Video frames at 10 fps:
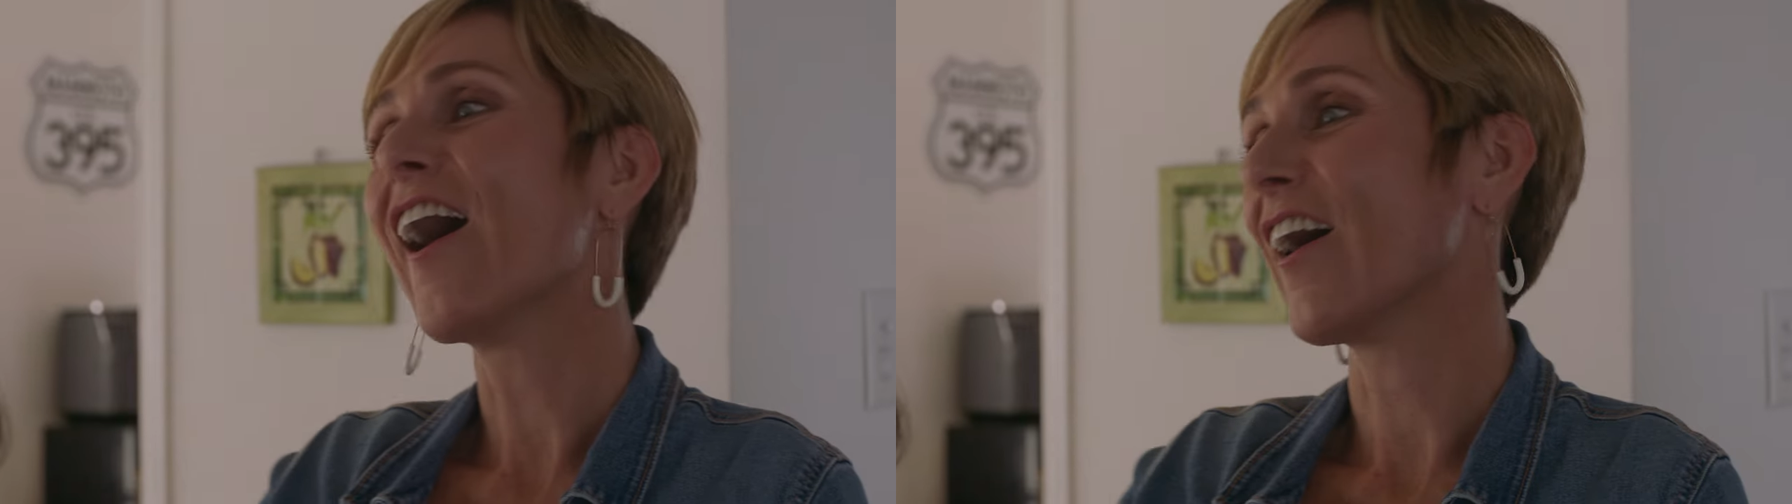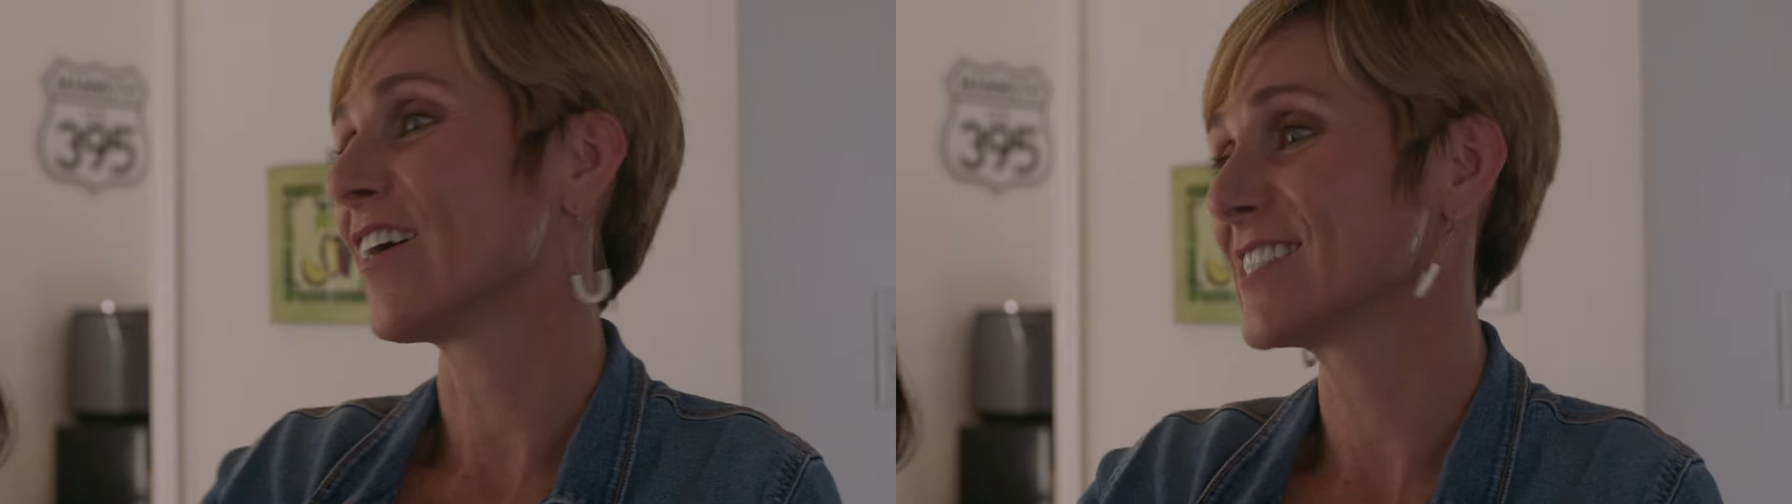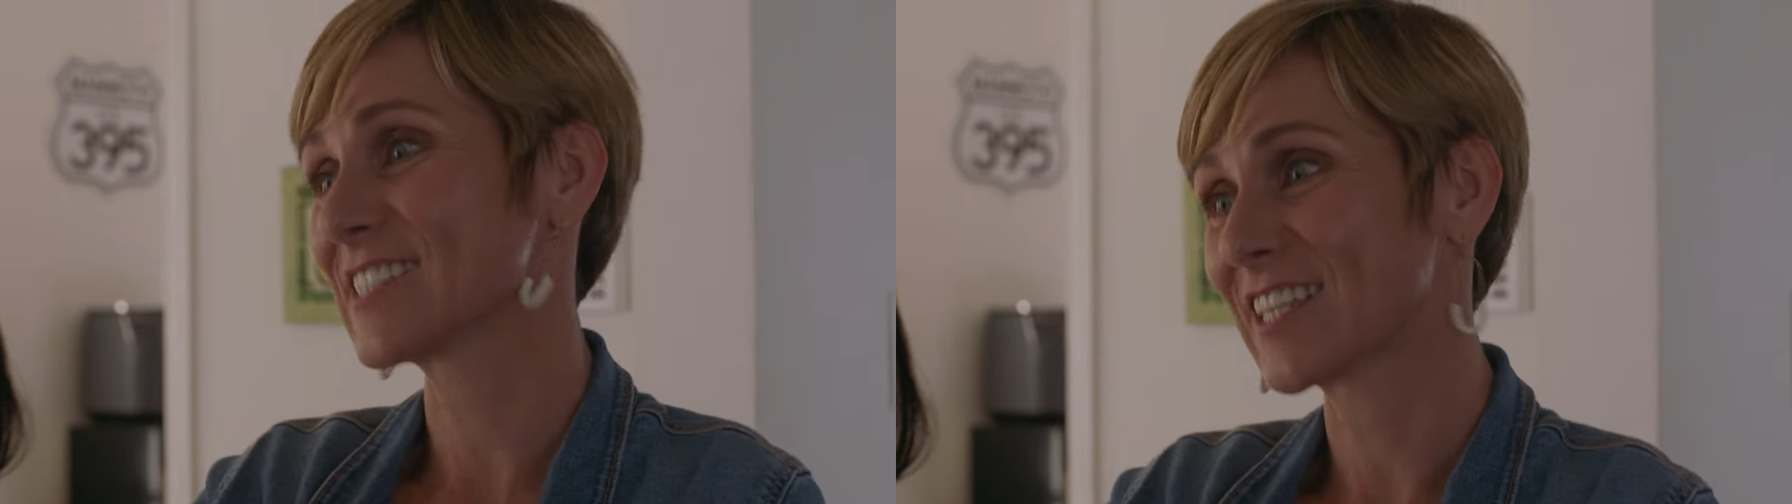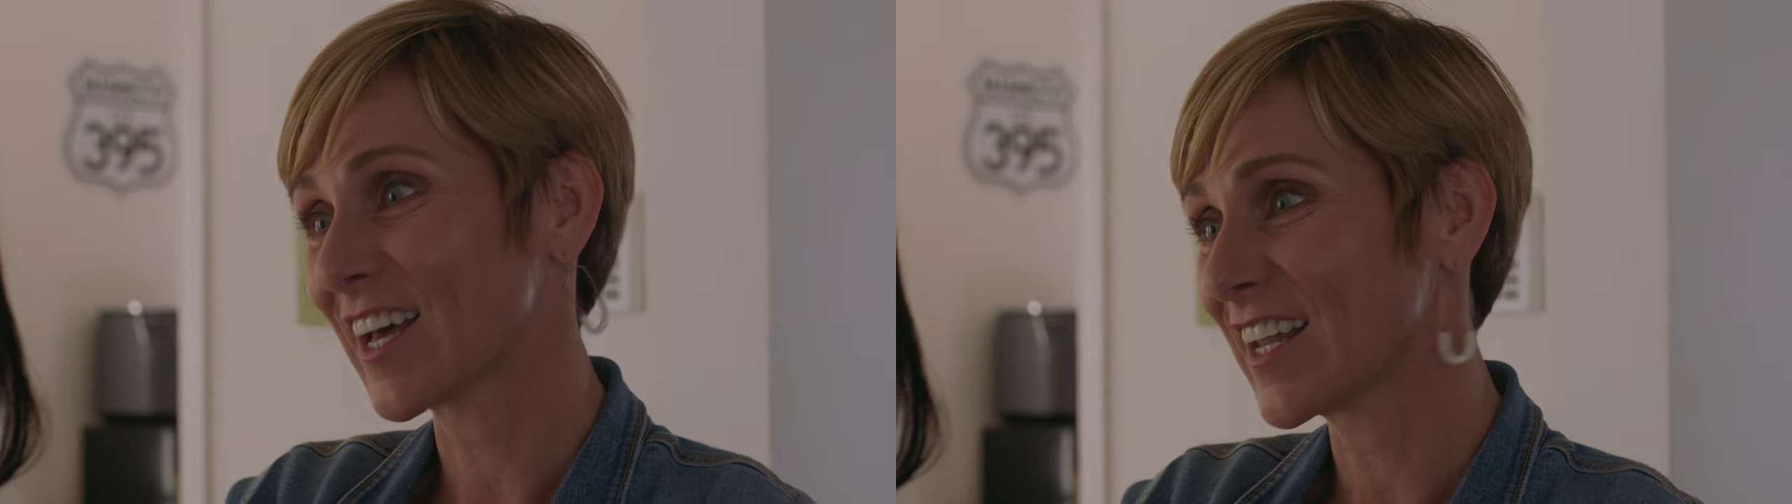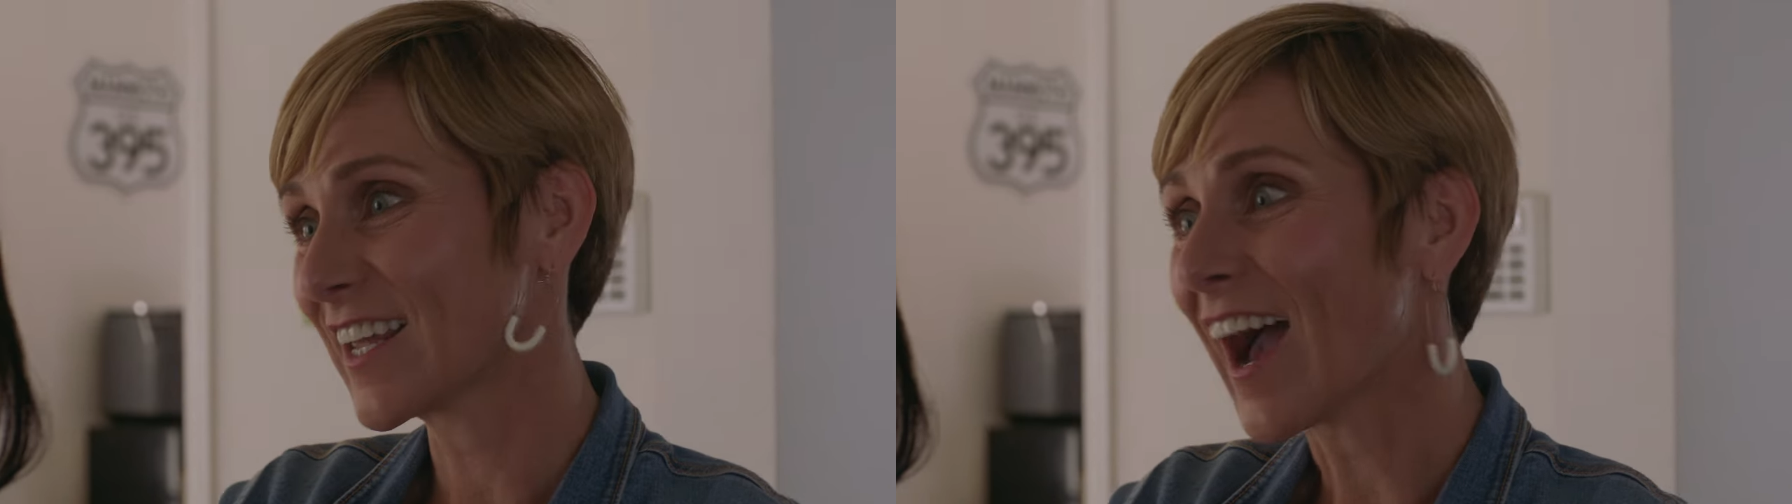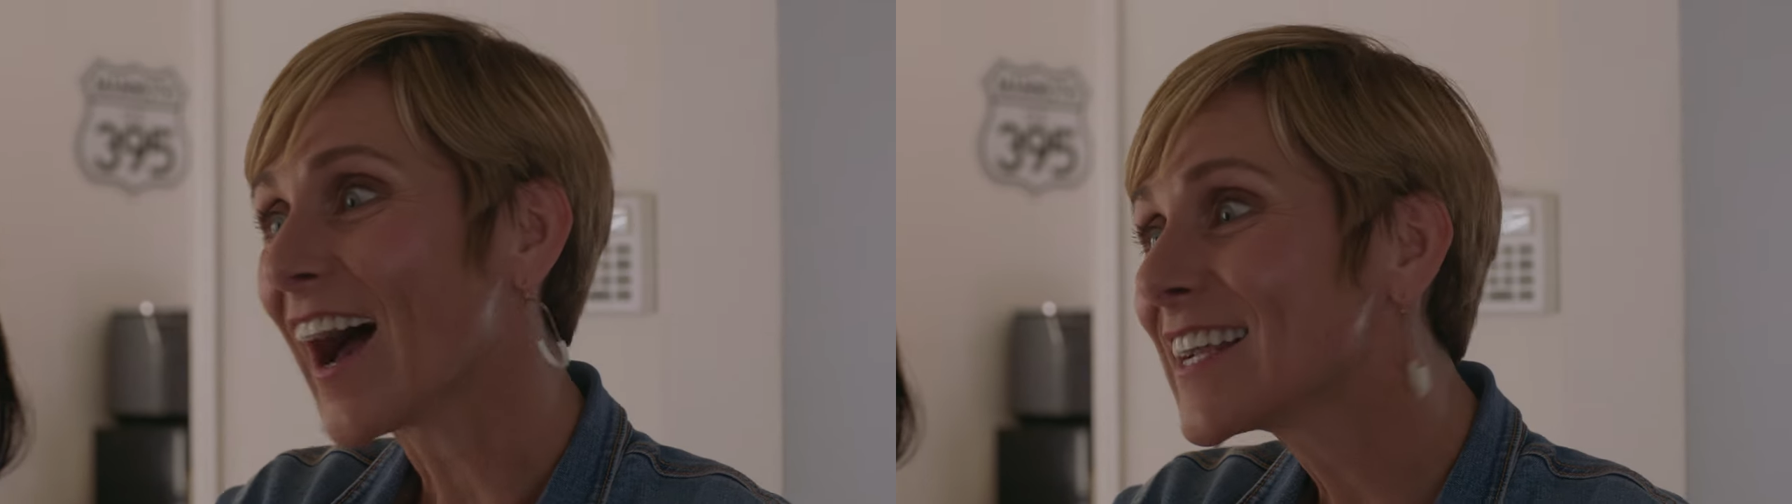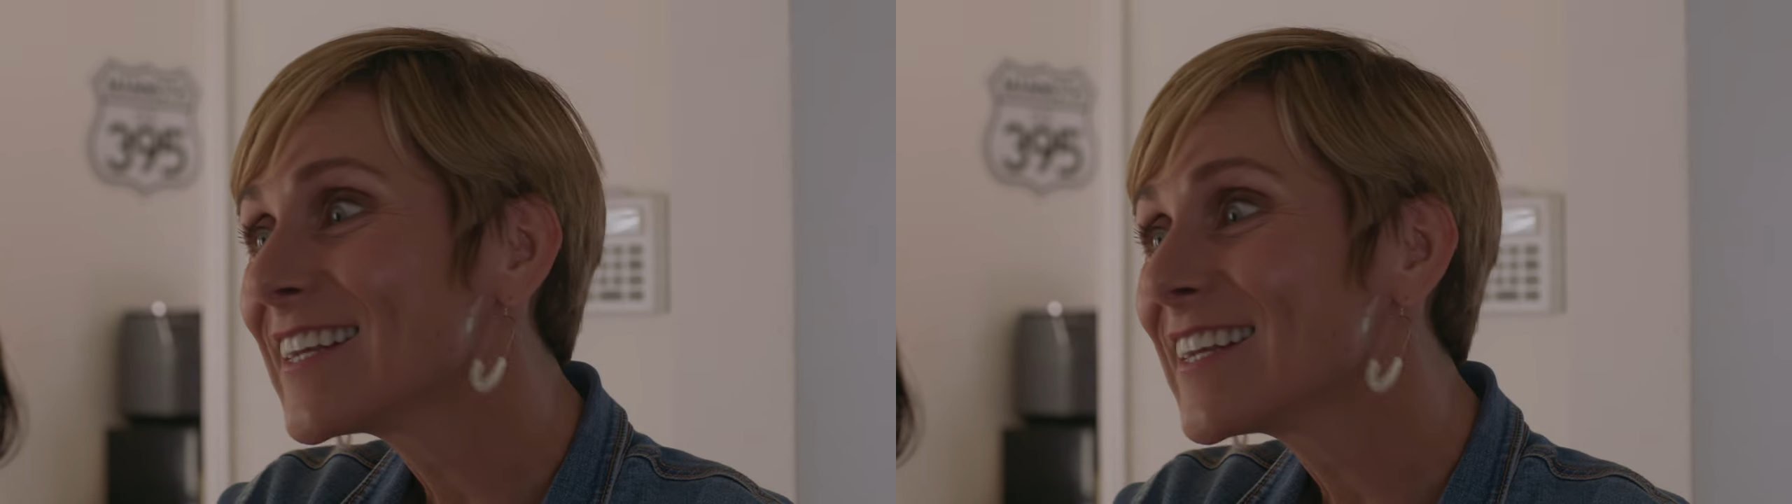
honestly, honey, I